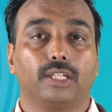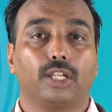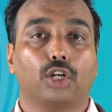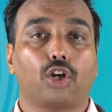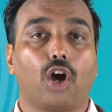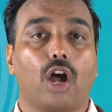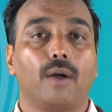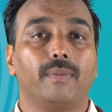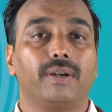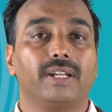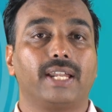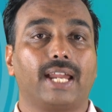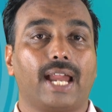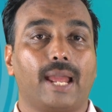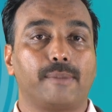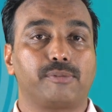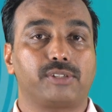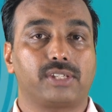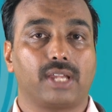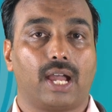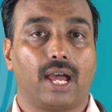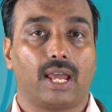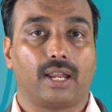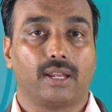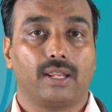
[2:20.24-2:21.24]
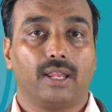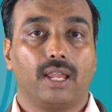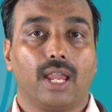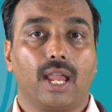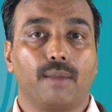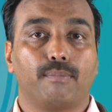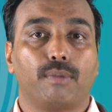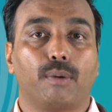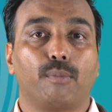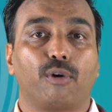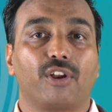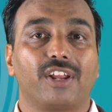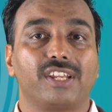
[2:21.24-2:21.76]
The common traps are
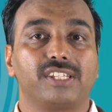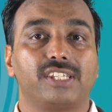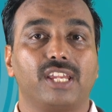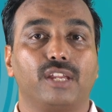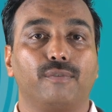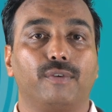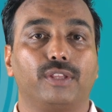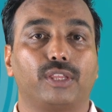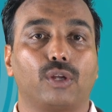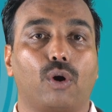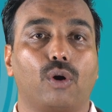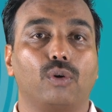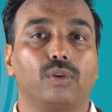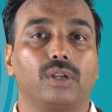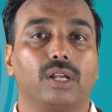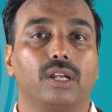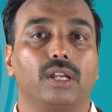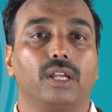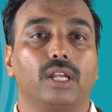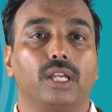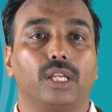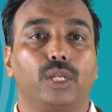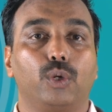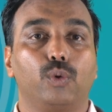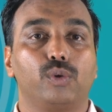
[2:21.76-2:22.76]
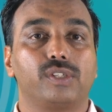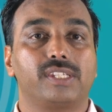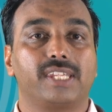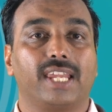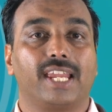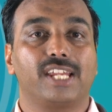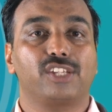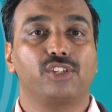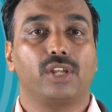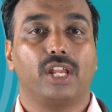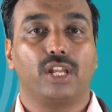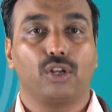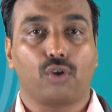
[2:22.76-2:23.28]
memorizing without
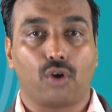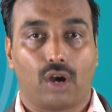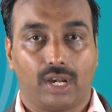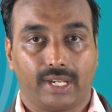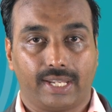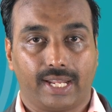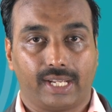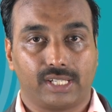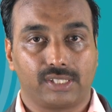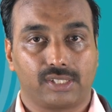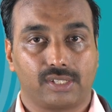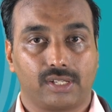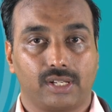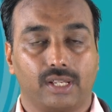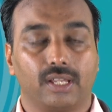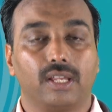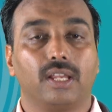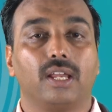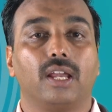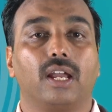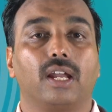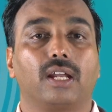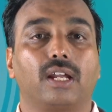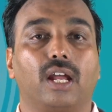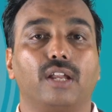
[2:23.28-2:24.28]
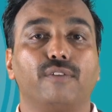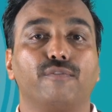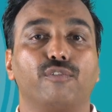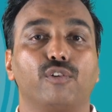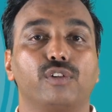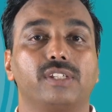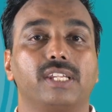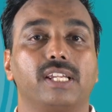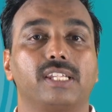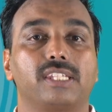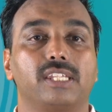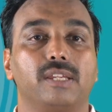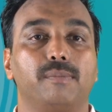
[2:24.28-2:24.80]
usage in context,
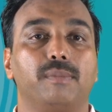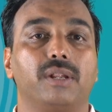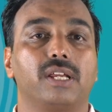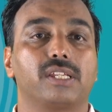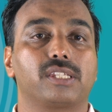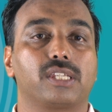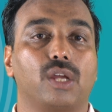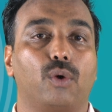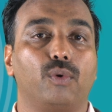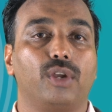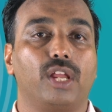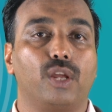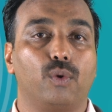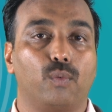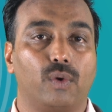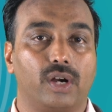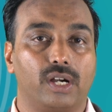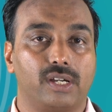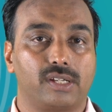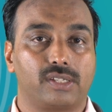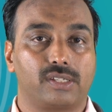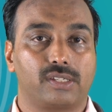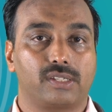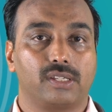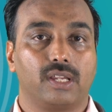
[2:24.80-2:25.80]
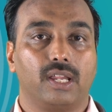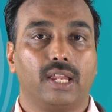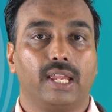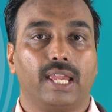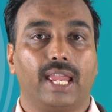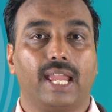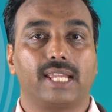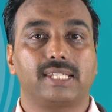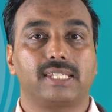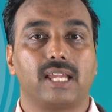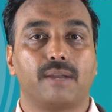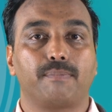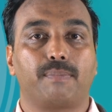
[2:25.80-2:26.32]
confusing similar sounding words,
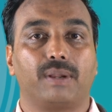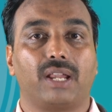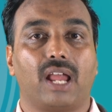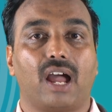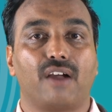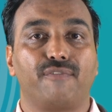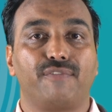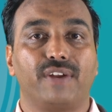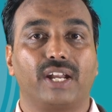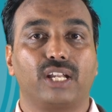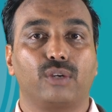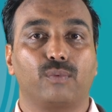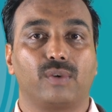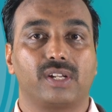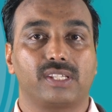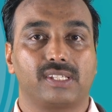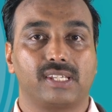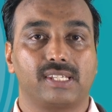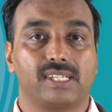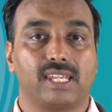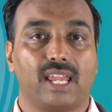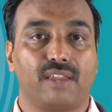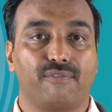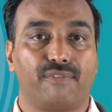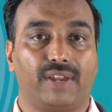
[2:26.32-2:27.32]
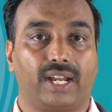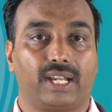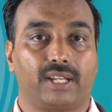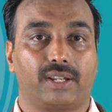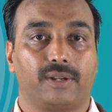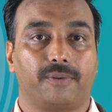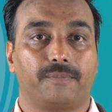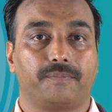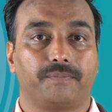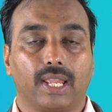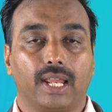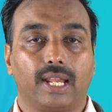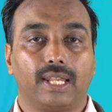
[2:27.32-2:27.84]
example affect versus effect.
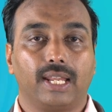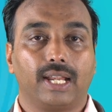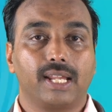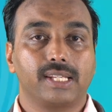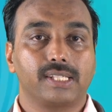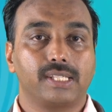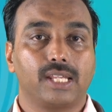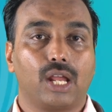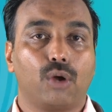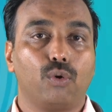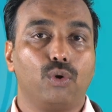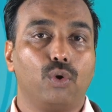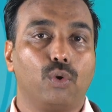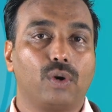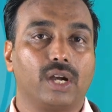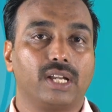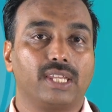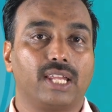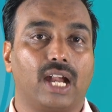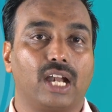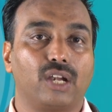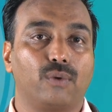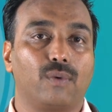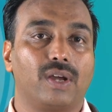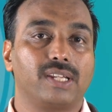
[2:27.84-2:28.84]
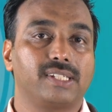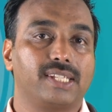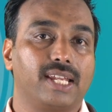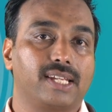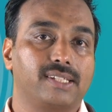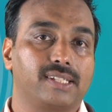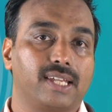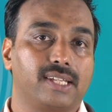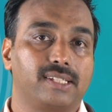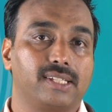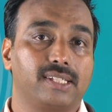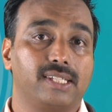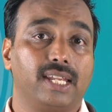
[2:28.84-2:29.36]
Let us now look at the advanced
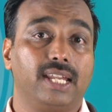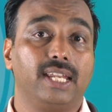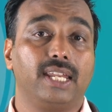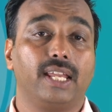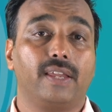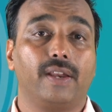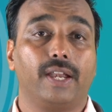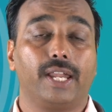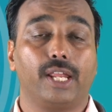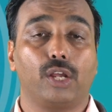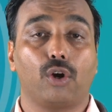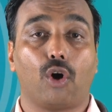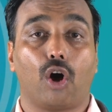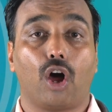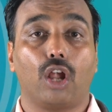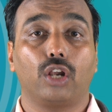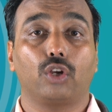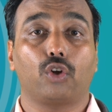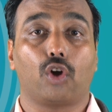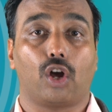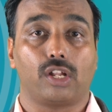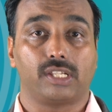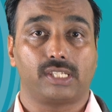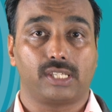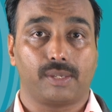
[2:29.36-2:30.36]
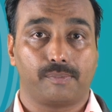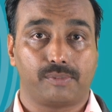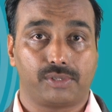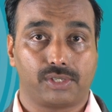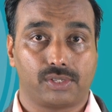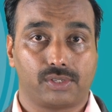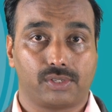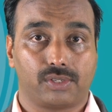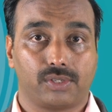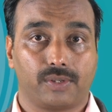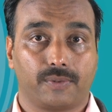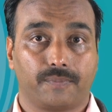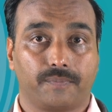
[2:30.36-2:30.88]
exercises integrating all
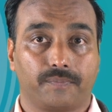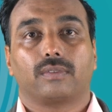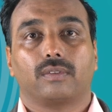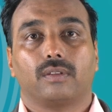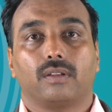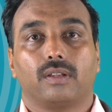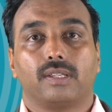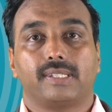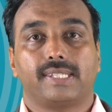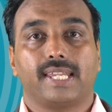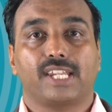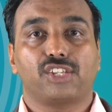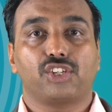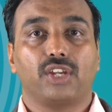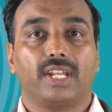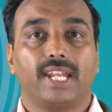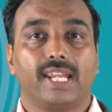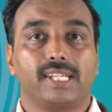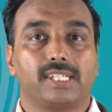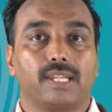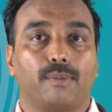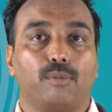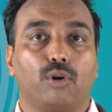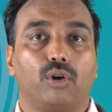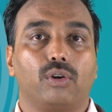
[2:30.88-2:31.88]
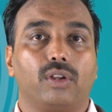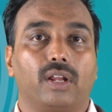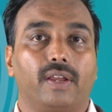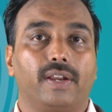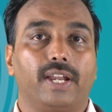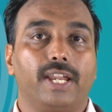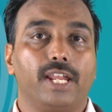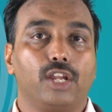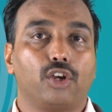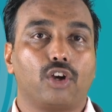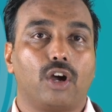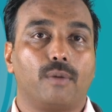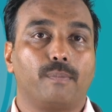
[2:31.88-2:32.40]
concepts. Section A is about
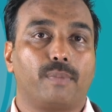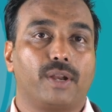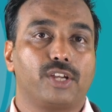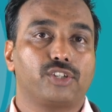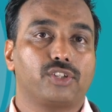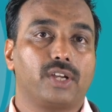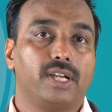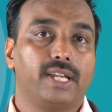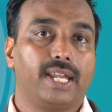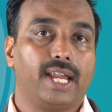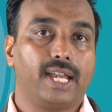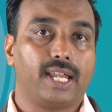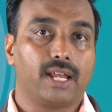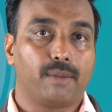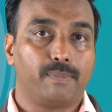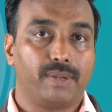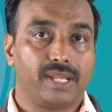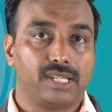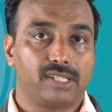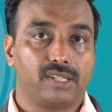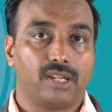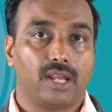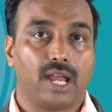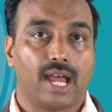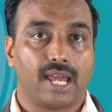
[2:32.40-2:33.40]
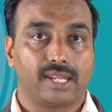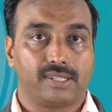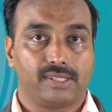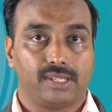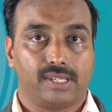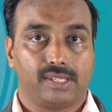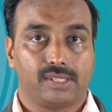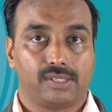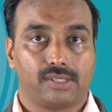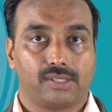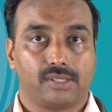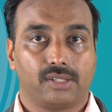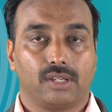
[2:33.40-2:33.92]
reading comprehension database
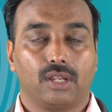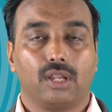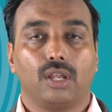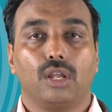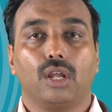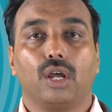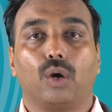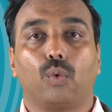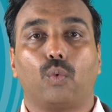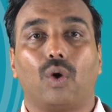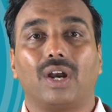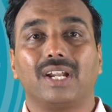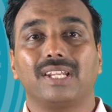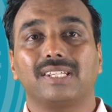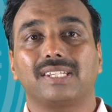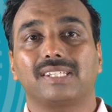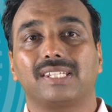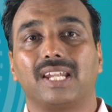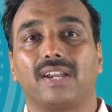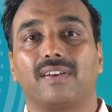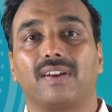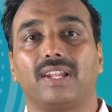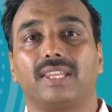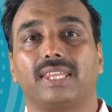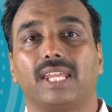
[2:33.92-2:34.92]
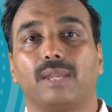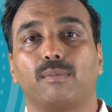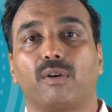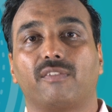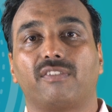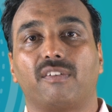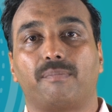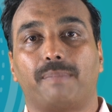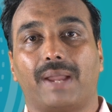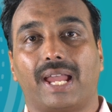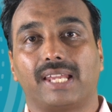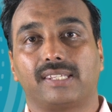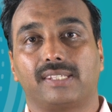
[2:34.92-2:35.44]
RCs. What is the central theme of
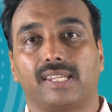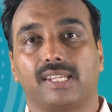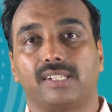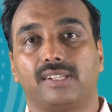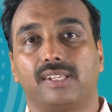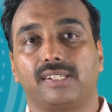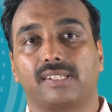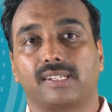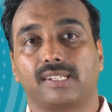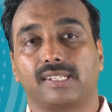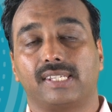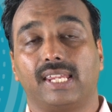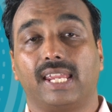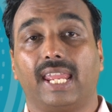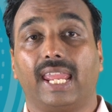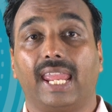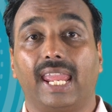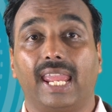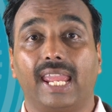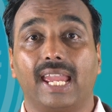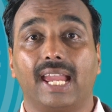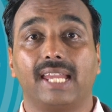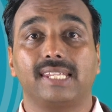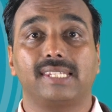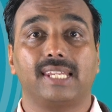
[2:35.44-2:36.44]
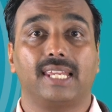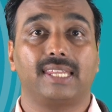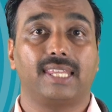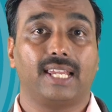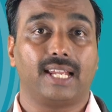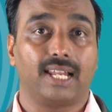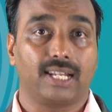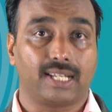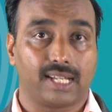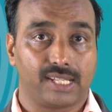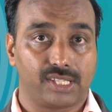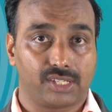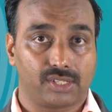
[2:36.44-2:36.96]
the passage discussing AI's
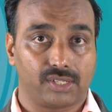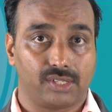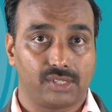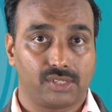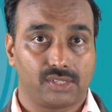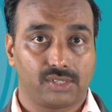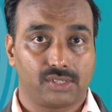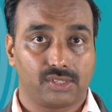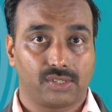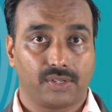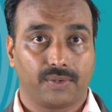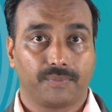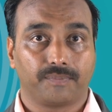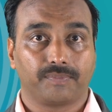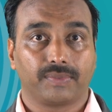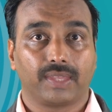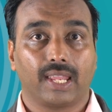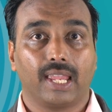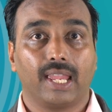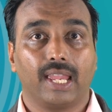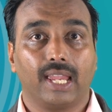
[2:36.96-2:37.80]
ethical concerns?